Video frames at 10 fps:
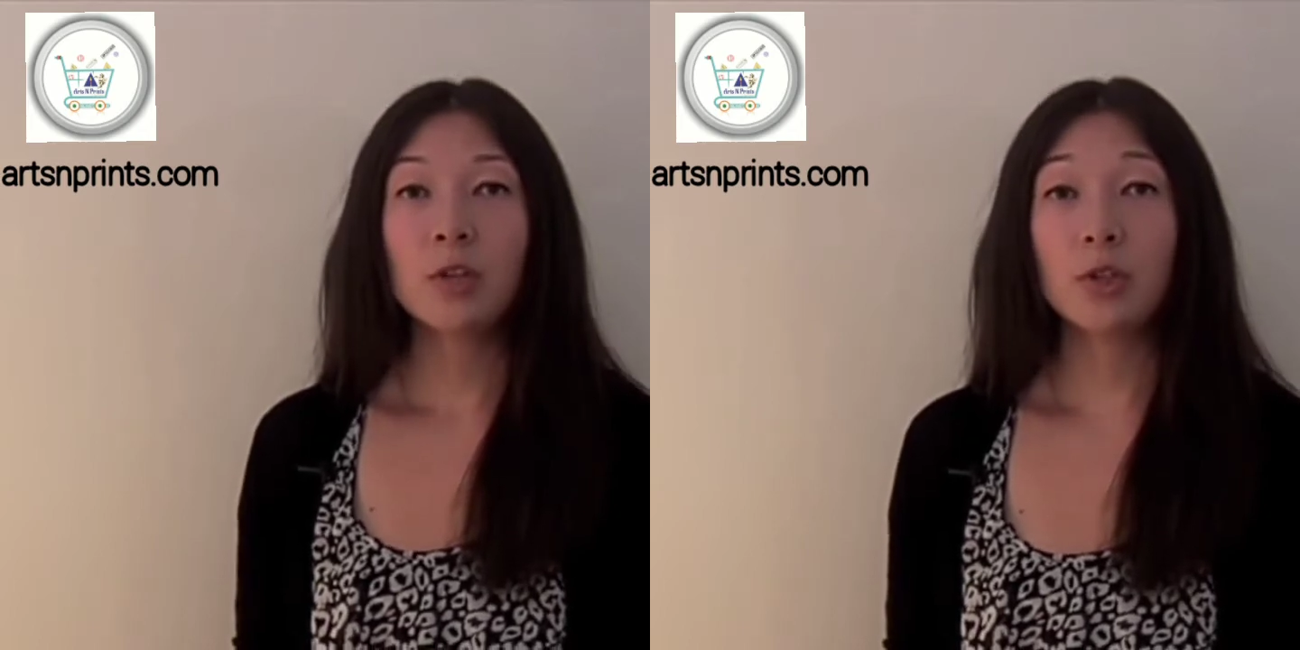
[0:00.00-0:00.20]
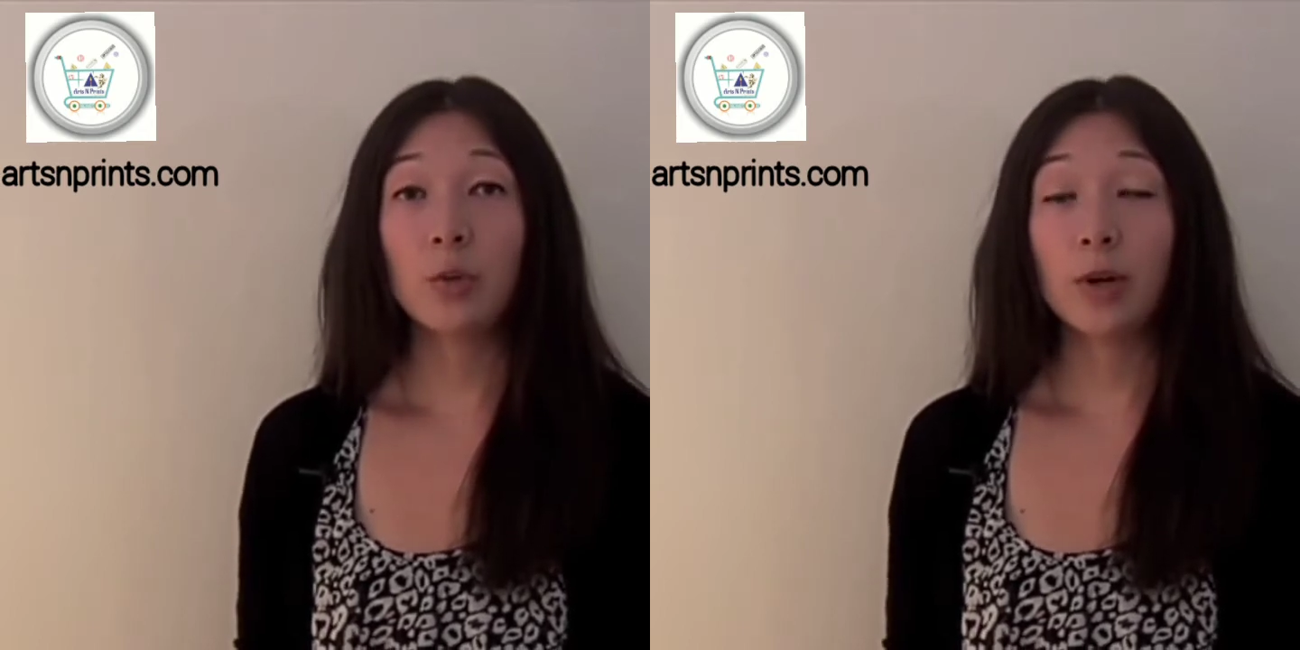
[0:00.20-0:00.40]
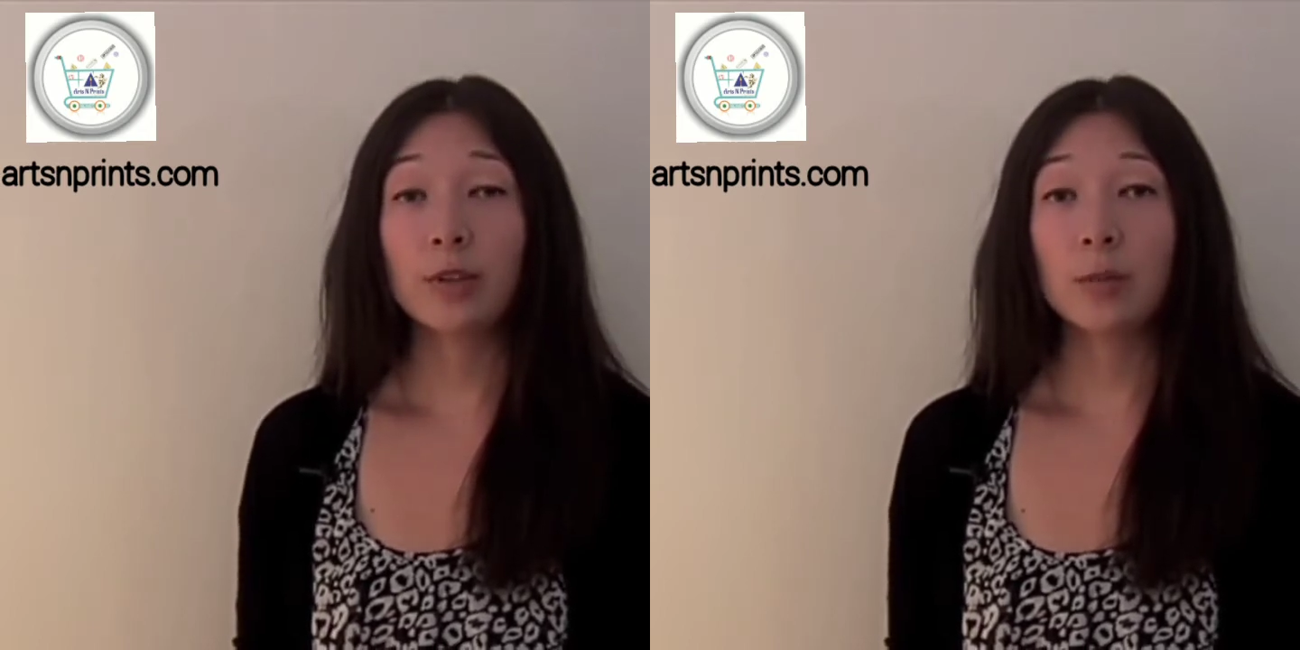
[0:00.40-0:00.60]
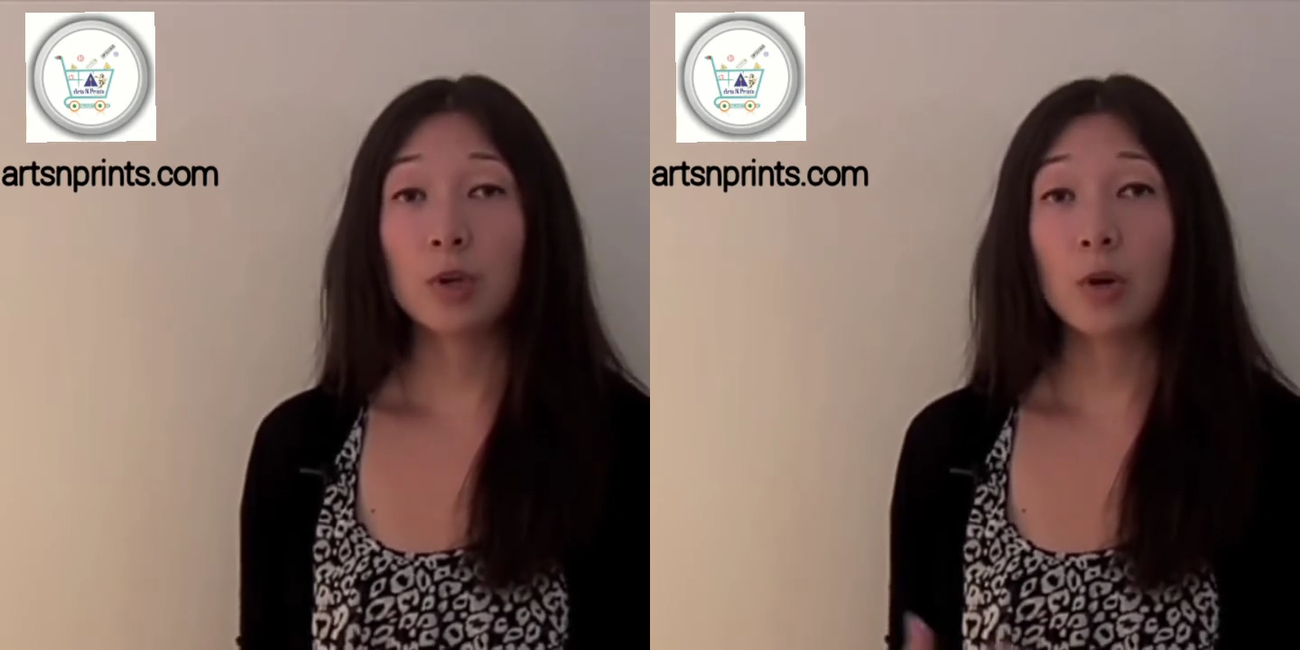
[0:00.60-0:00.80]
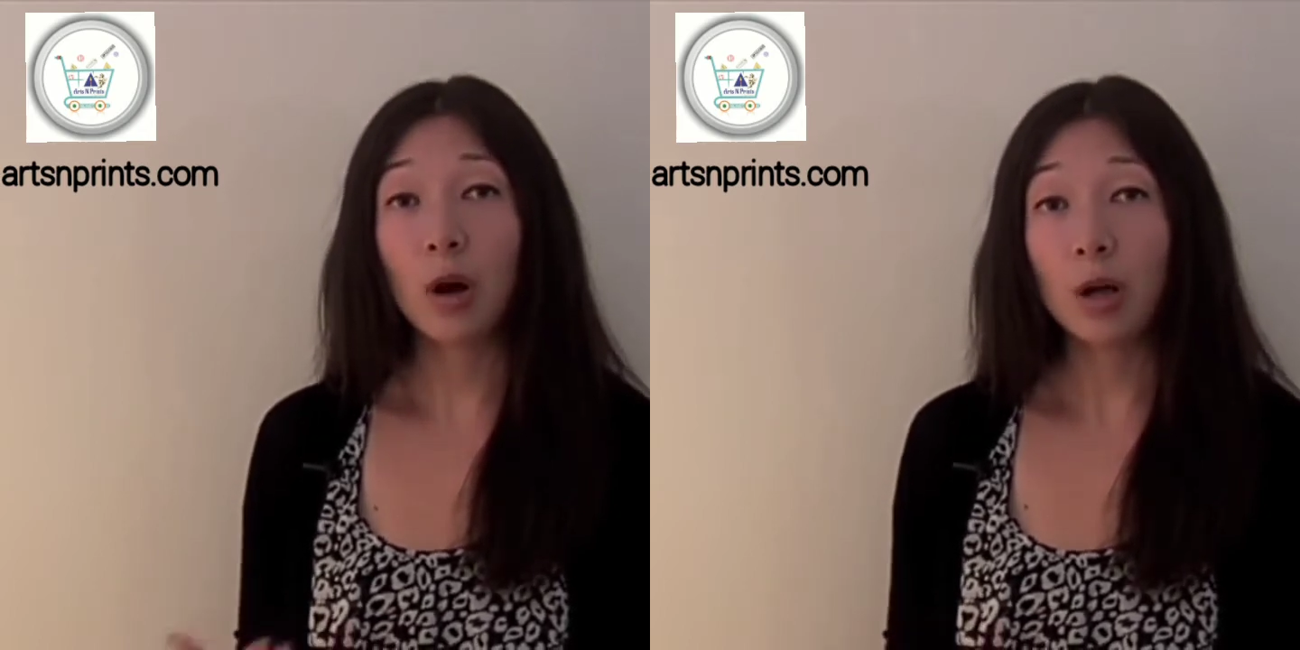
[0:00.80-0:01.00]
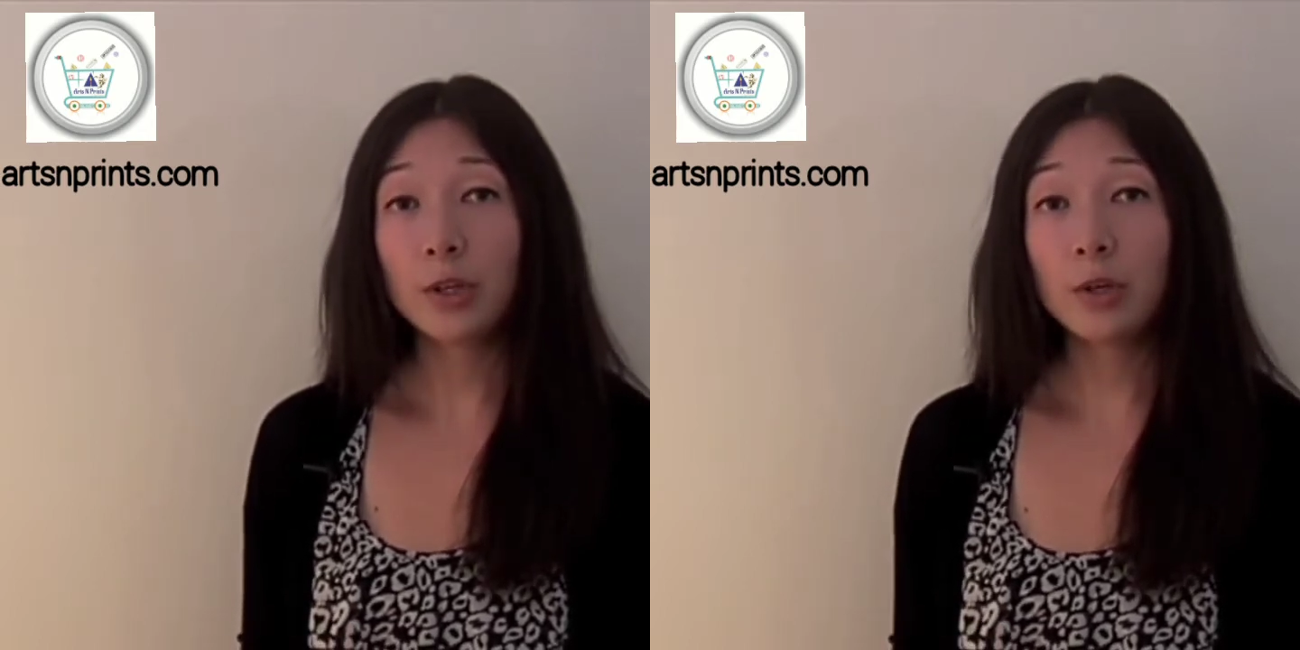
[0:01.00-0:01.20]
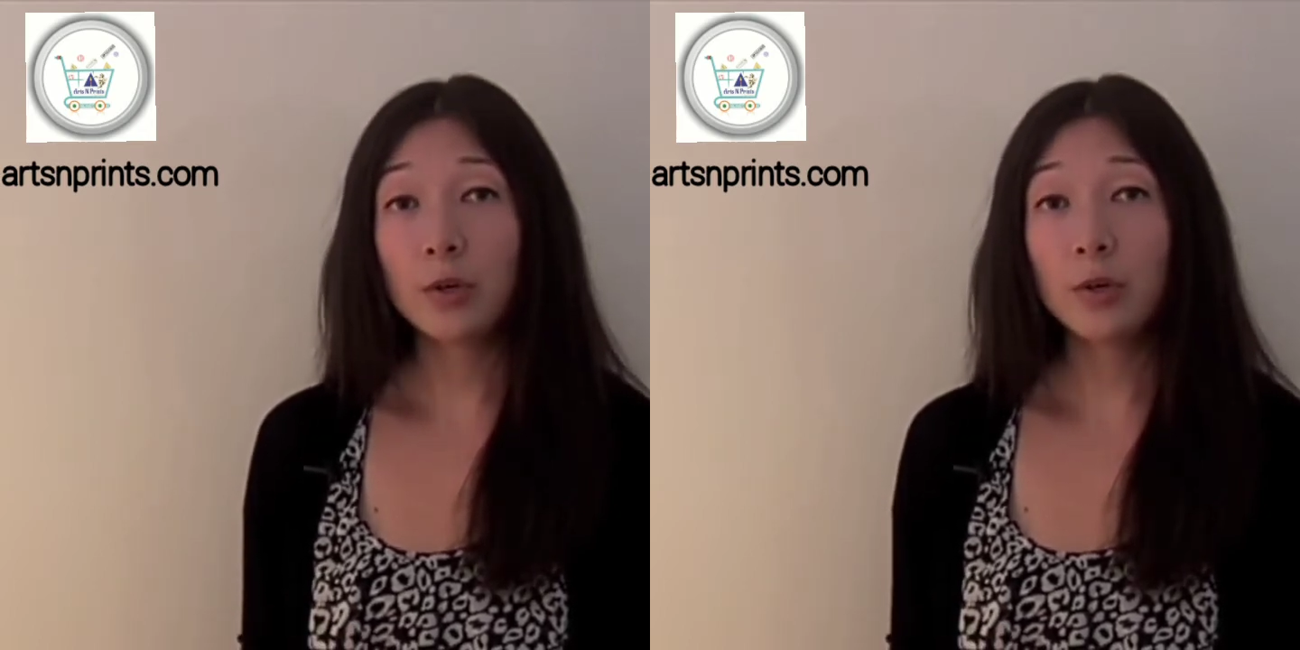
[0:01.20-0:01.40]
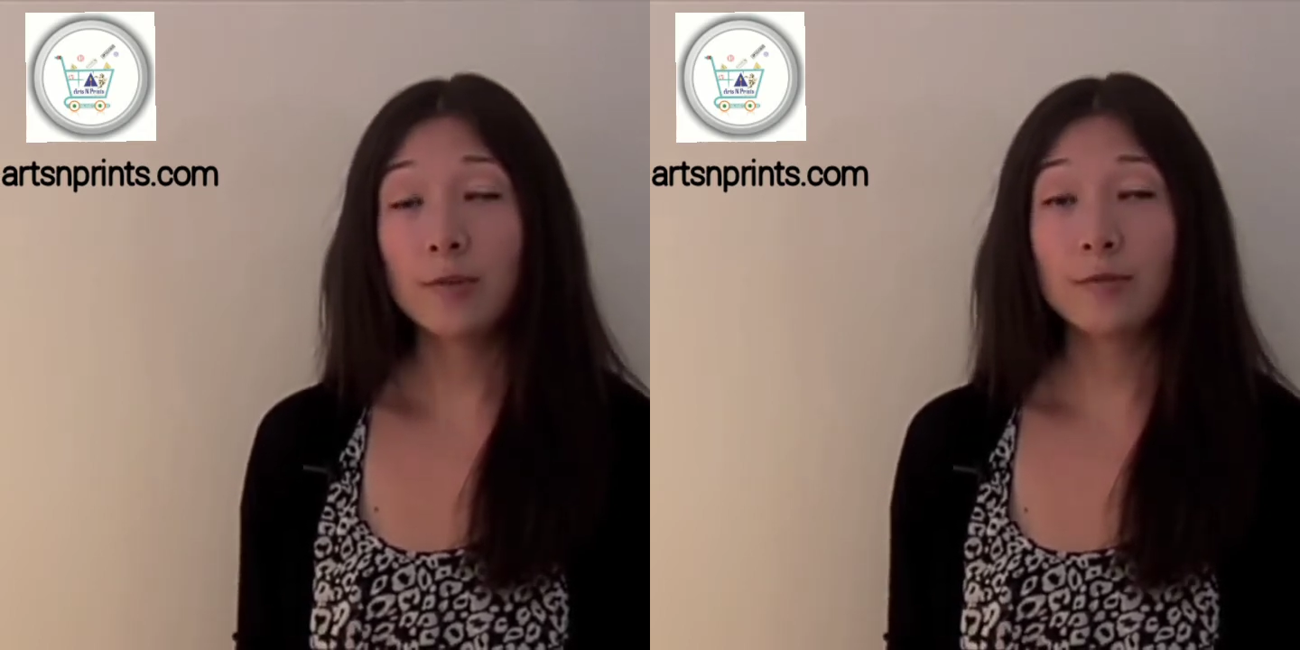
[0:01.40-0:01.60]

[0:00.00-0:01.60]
Do you want them to call you,